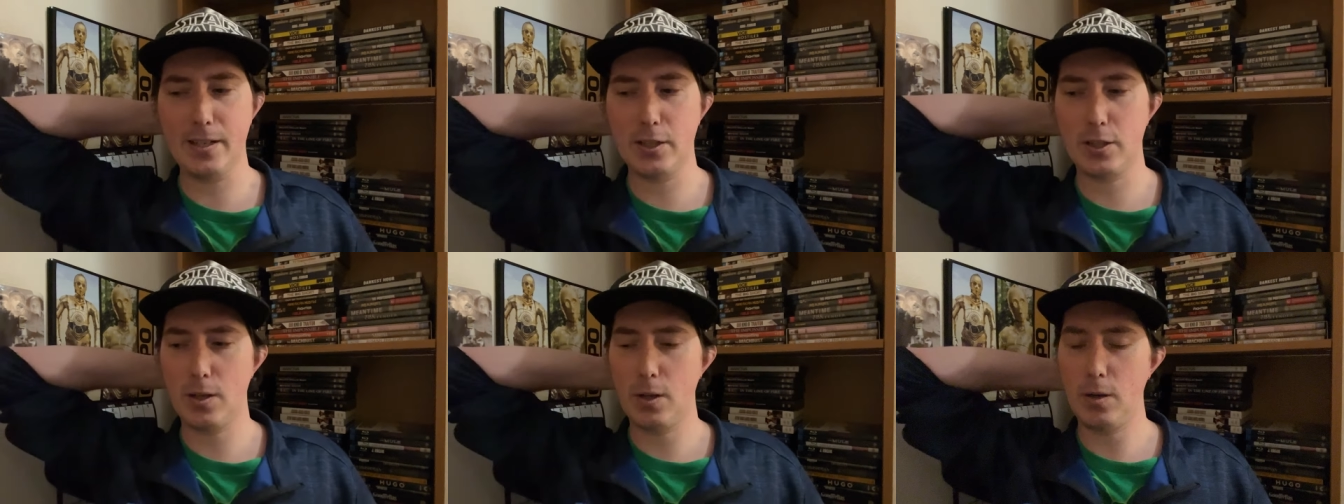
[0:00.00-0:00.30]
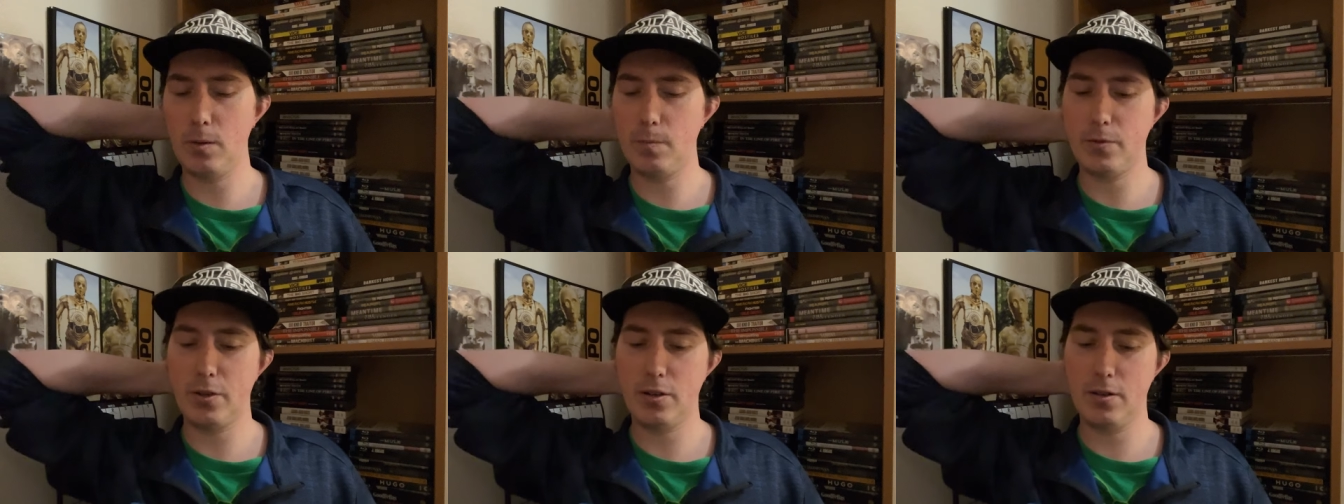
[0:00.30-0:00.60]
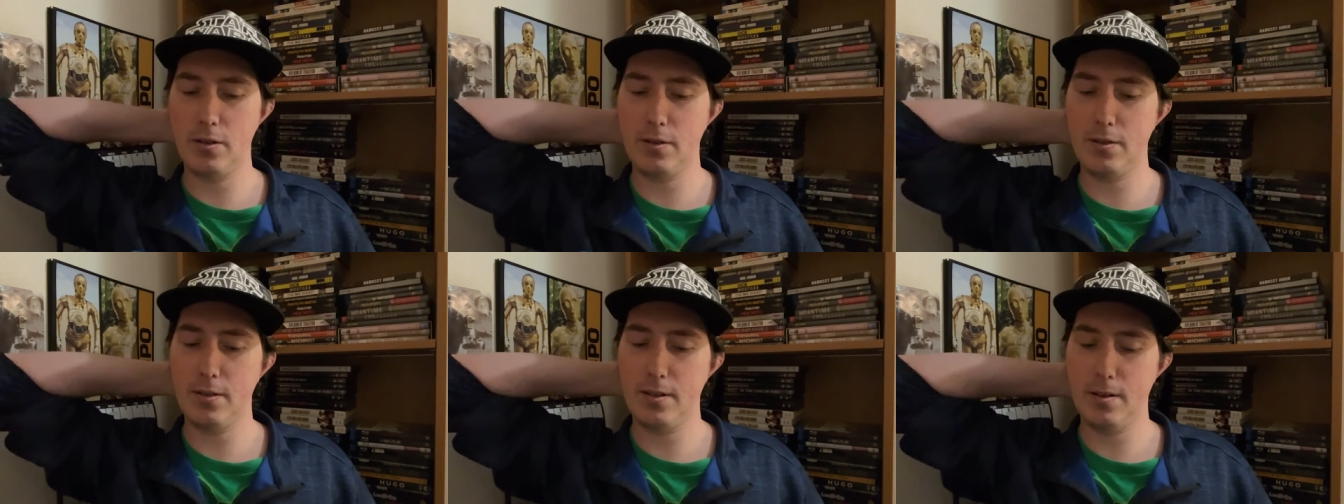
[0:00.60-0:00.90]

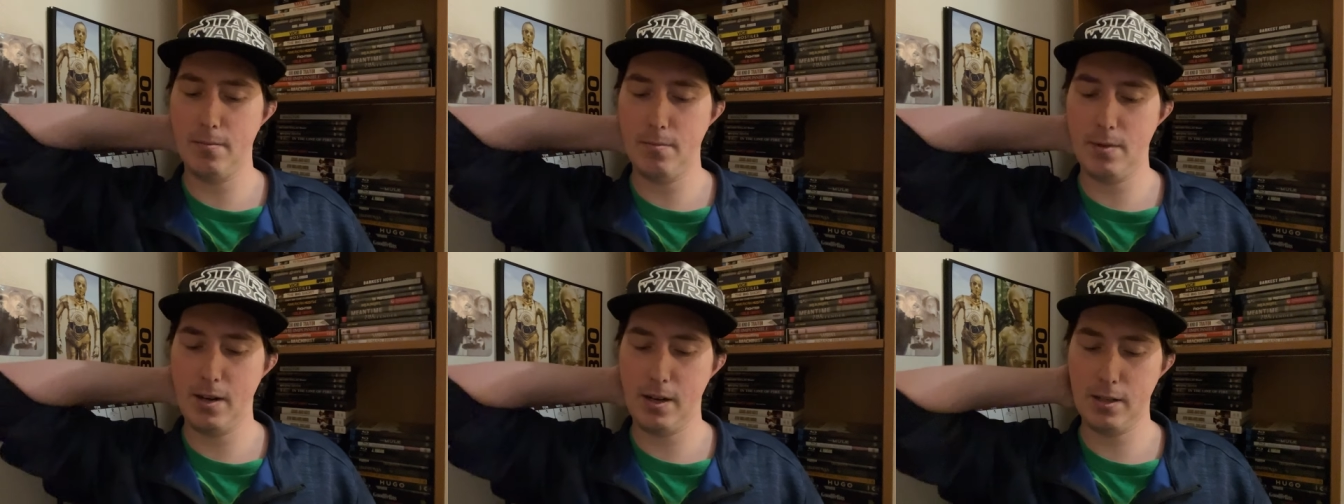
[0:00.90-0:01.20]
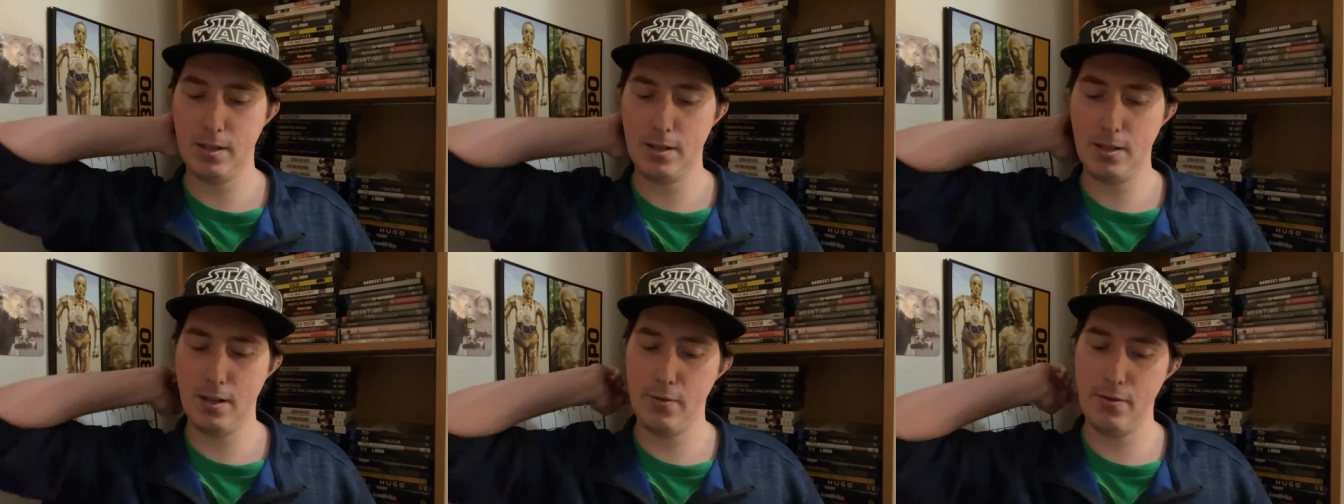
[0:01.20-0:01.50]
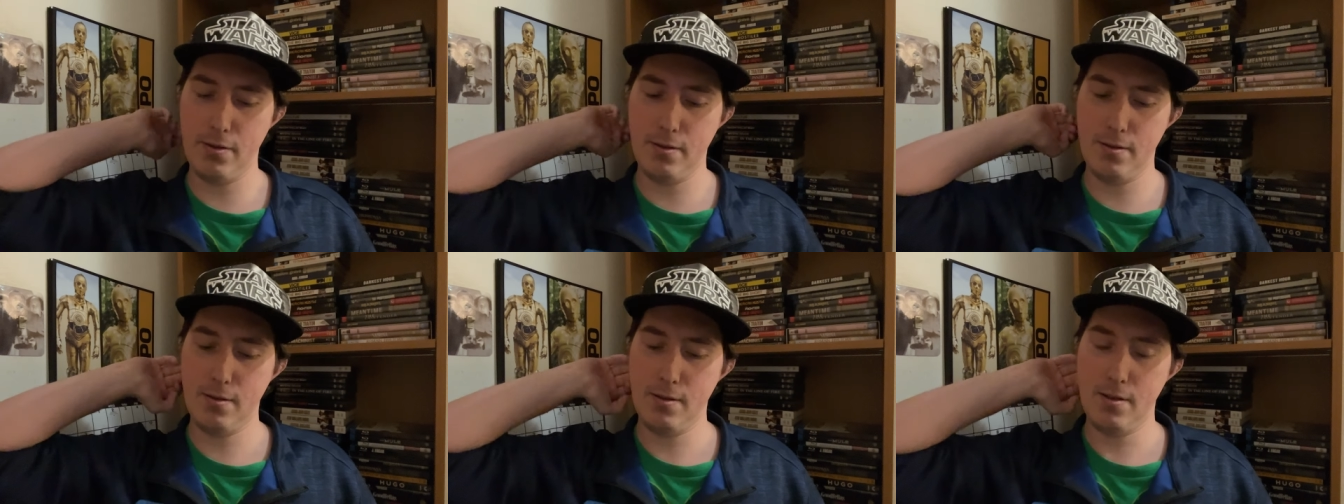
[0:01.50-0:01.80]
sculptures and amongst
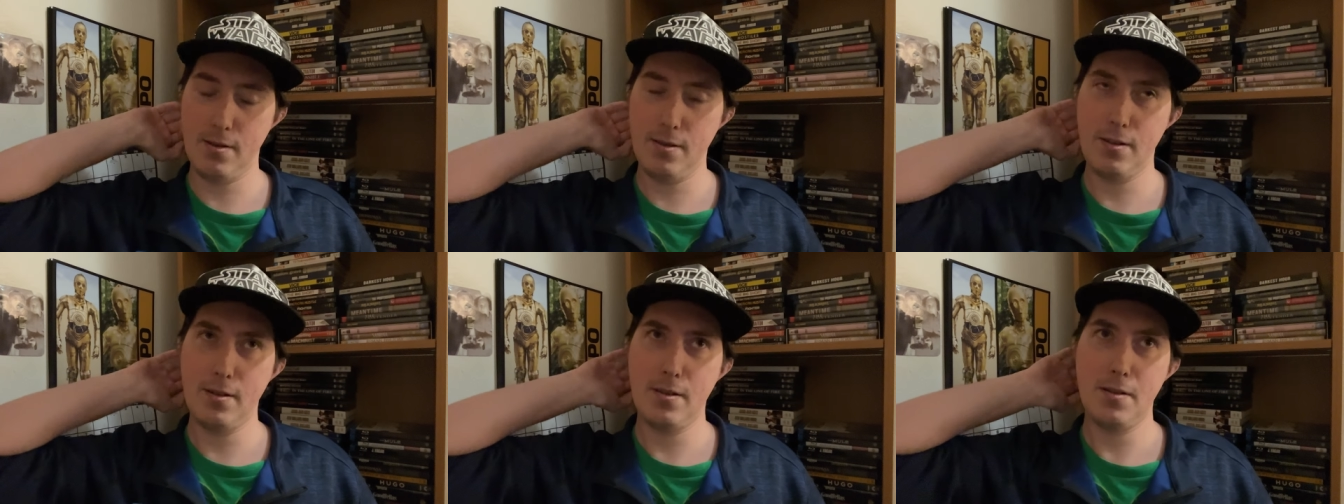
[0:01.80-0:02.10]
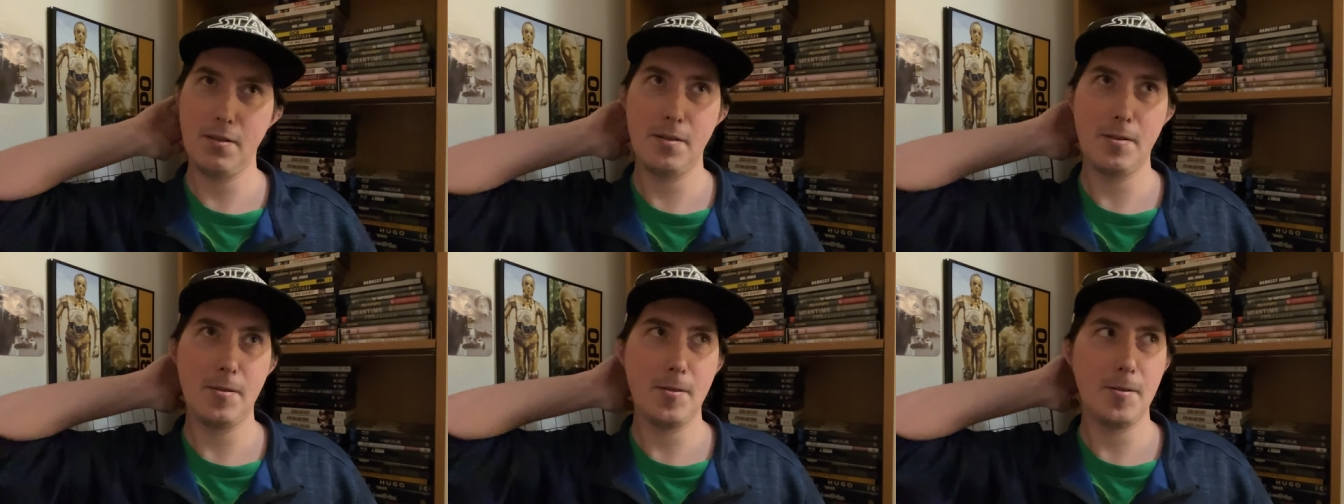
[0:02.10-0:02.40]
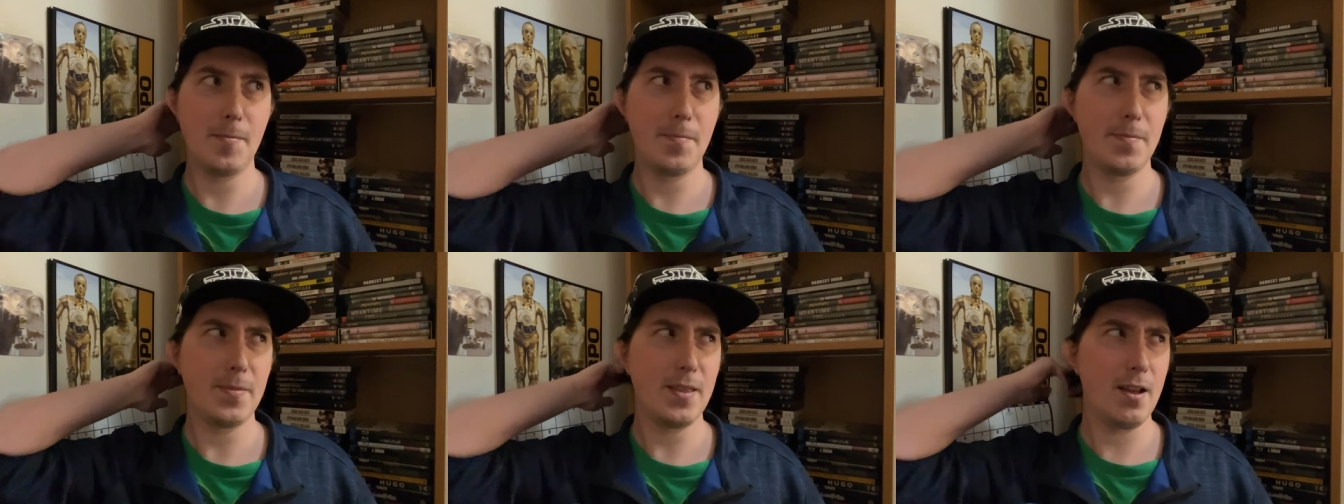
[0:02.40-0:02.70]
other
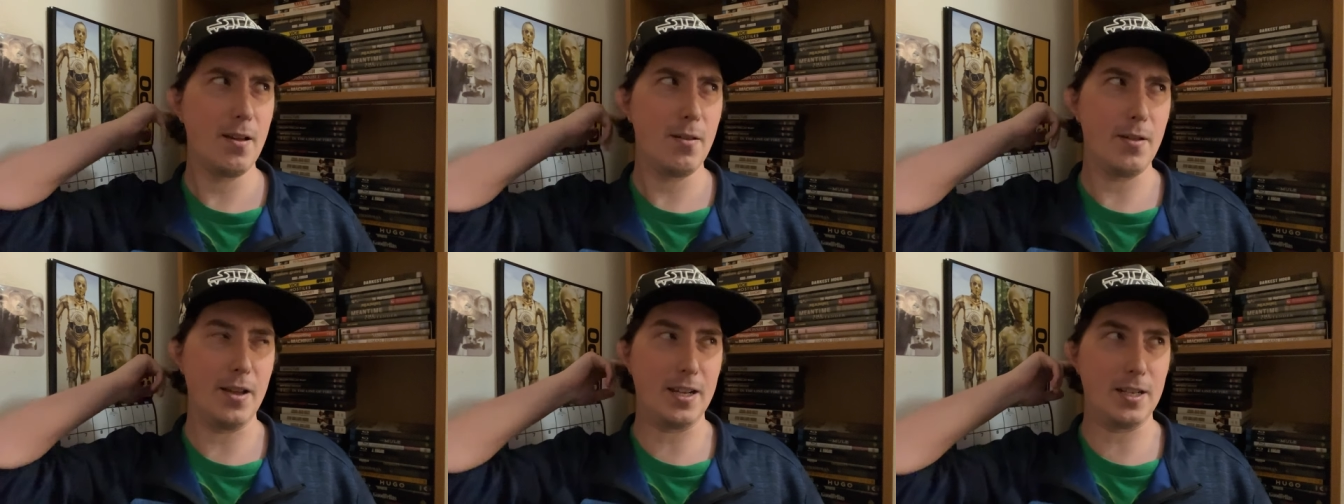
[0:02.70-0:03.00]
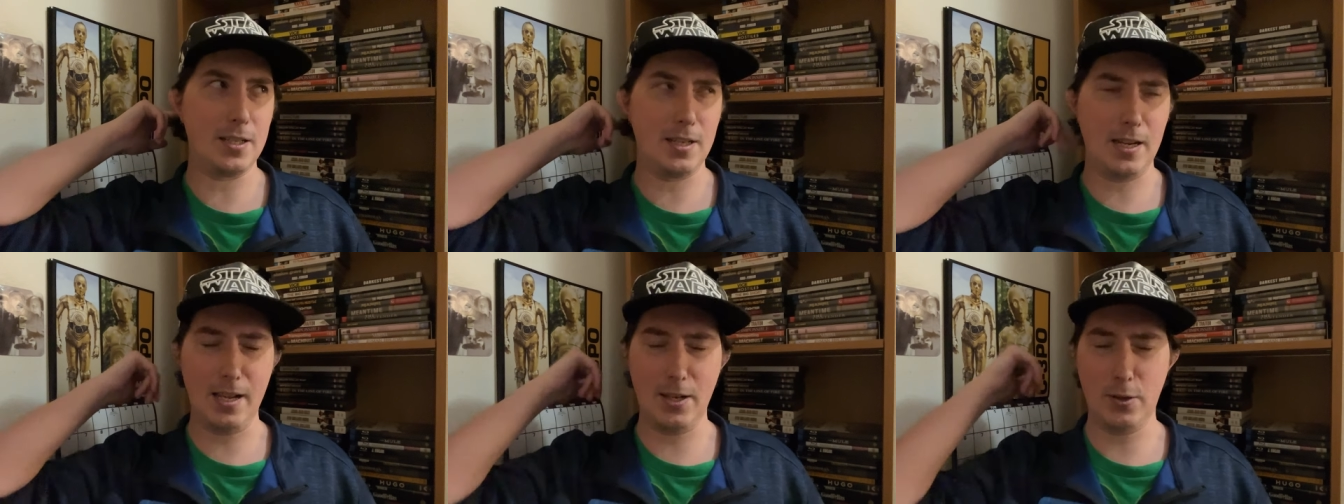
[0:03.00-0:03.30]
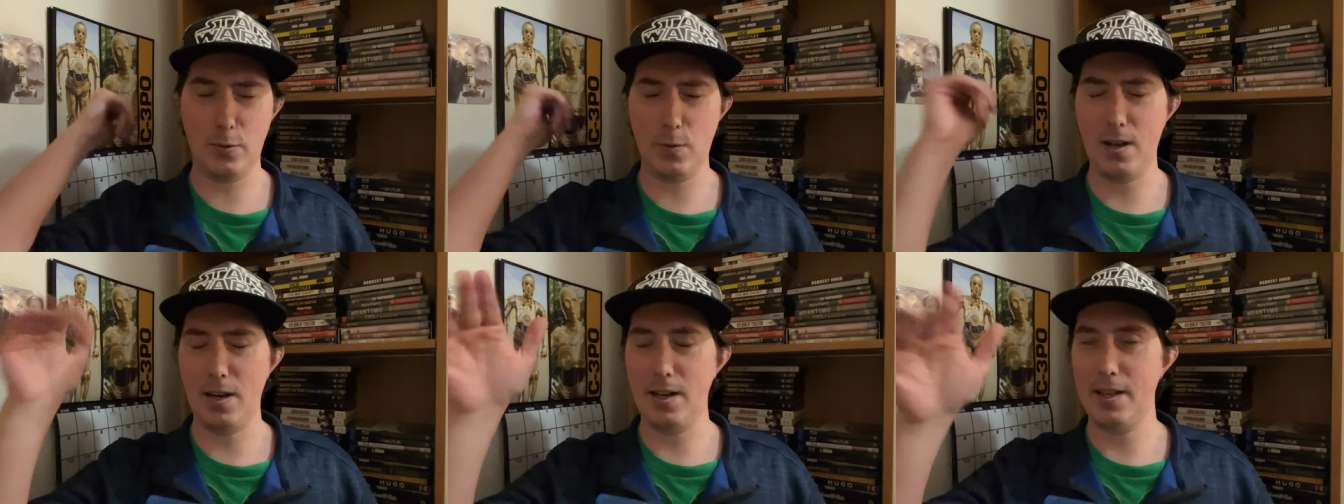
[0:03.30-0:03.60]
things,
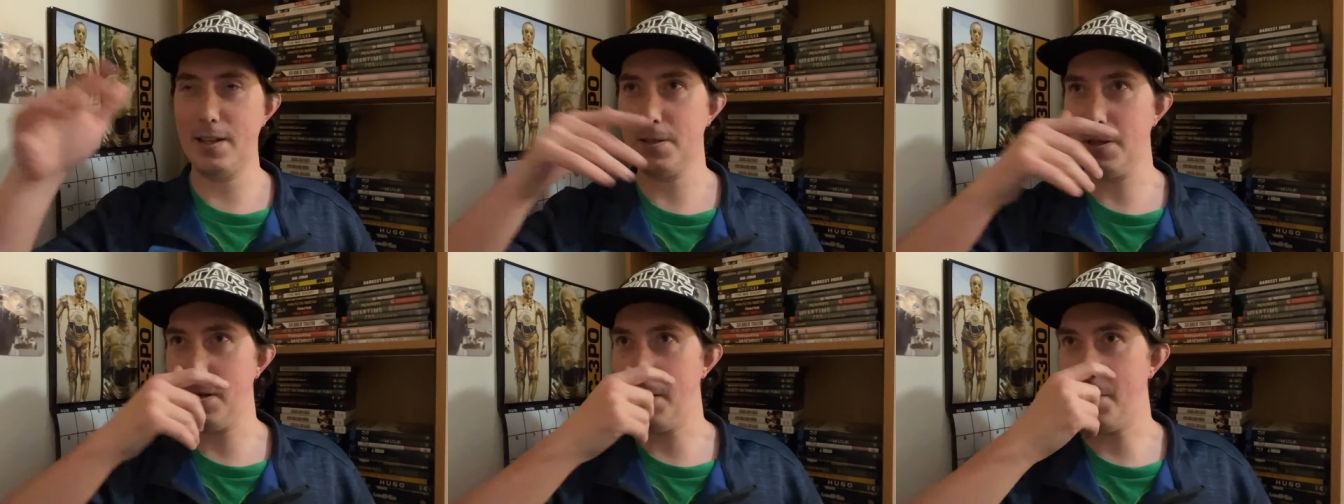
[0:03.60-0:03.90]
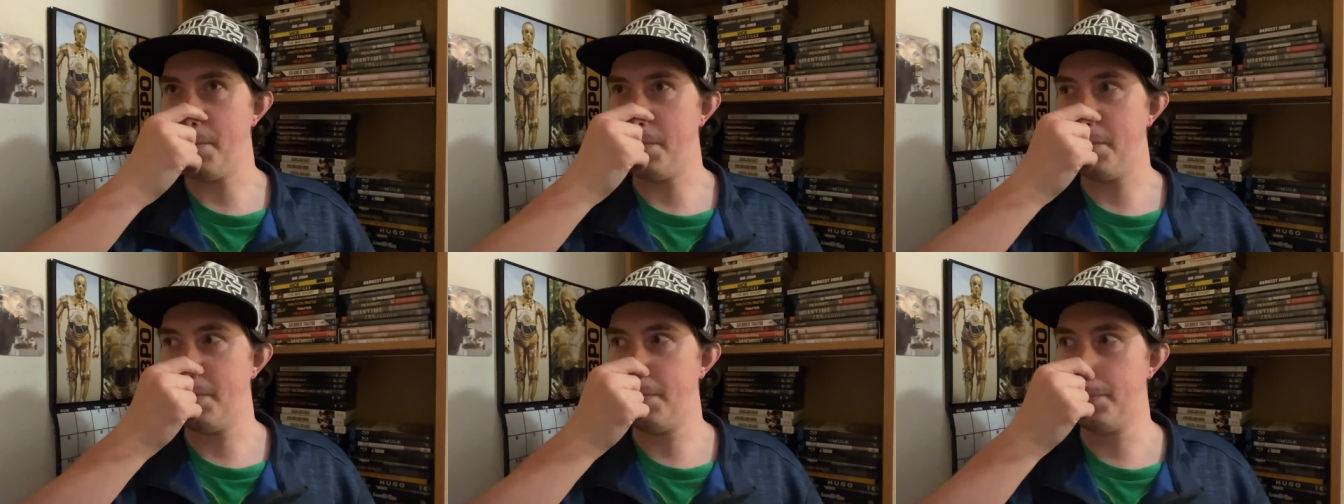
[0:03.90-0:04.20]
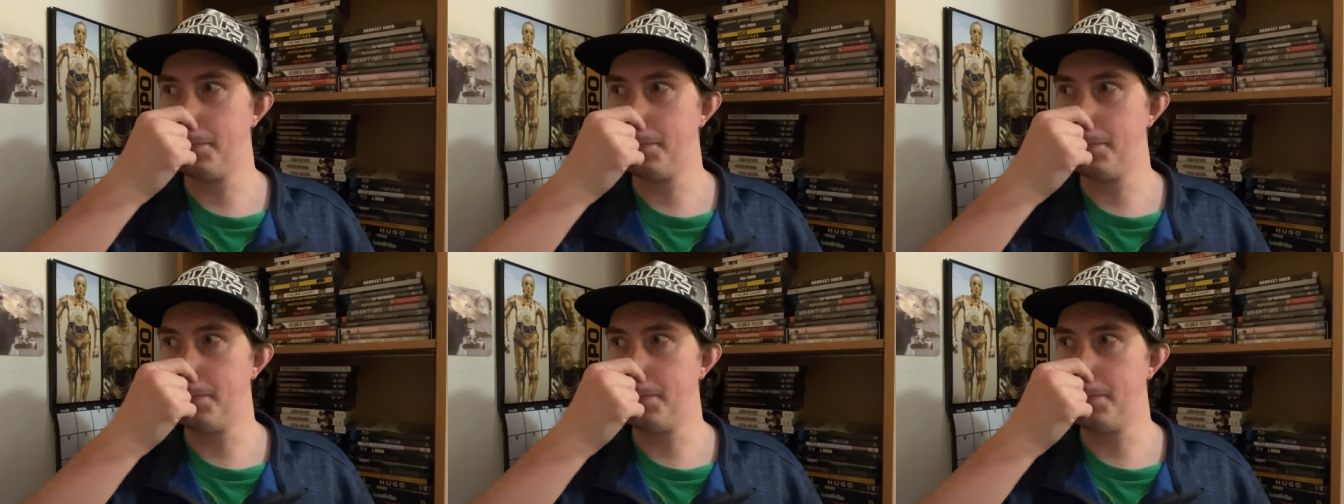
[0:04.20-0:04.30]
as well as um,